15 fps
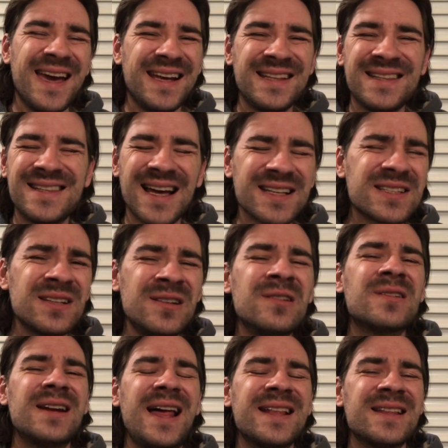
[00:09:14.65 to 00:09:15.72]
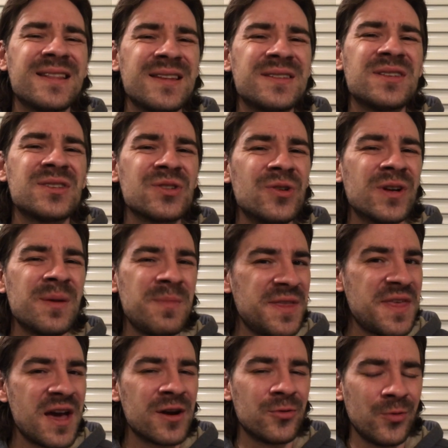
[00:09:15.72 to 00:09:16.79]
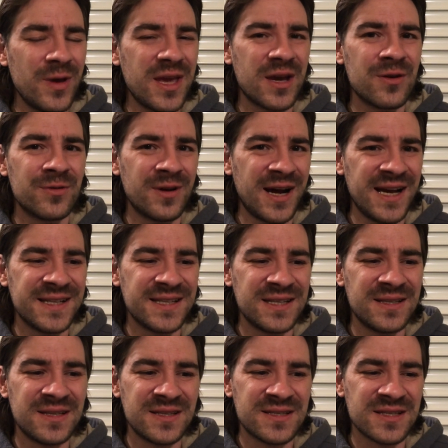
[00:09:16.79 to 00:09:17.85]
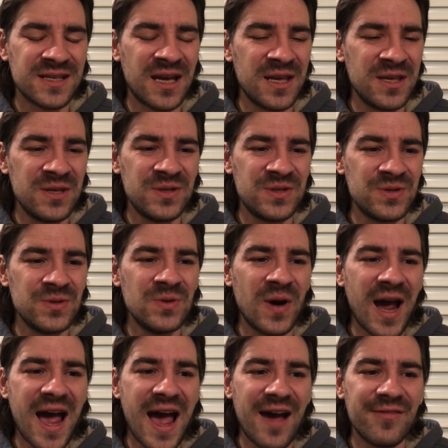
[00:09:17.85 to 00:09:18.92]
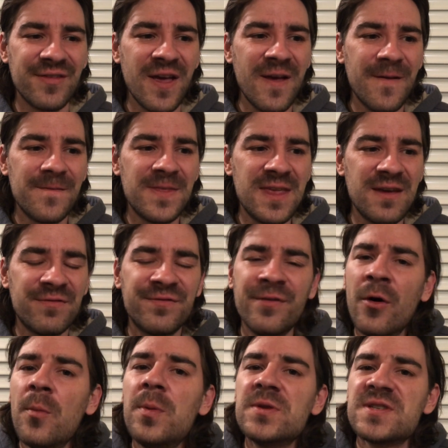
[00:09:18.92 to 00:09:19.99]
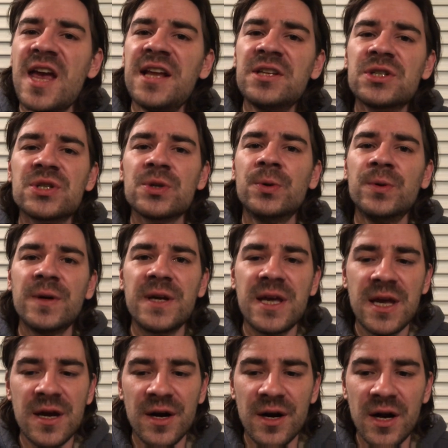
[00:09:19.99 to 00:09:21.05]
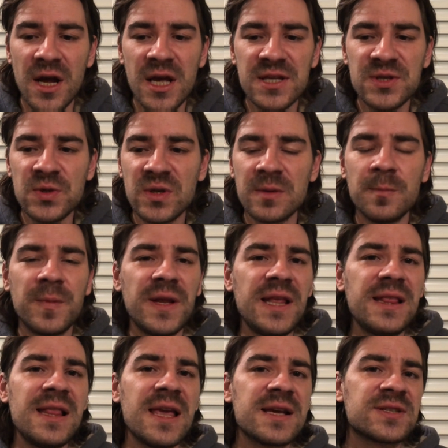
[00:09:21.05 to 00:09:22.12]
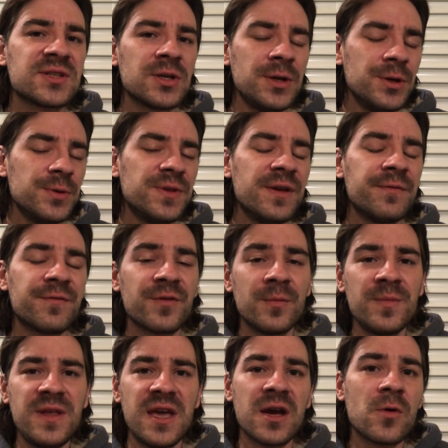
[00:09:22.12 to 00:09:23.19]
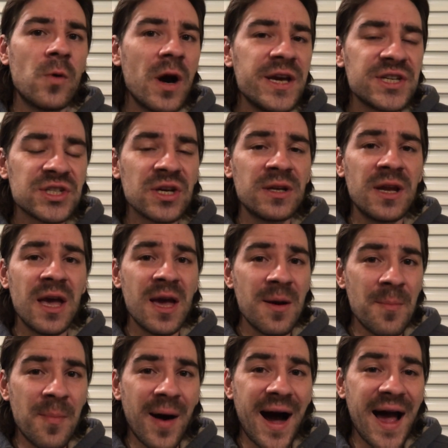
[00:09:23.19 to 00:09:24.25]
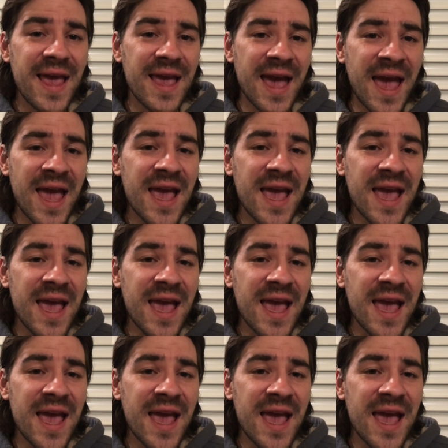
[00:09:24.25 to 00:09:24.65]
it doesn't look like that this is going to be their week, all right? It's, you do have the full potential here to completely exclude them from the equation by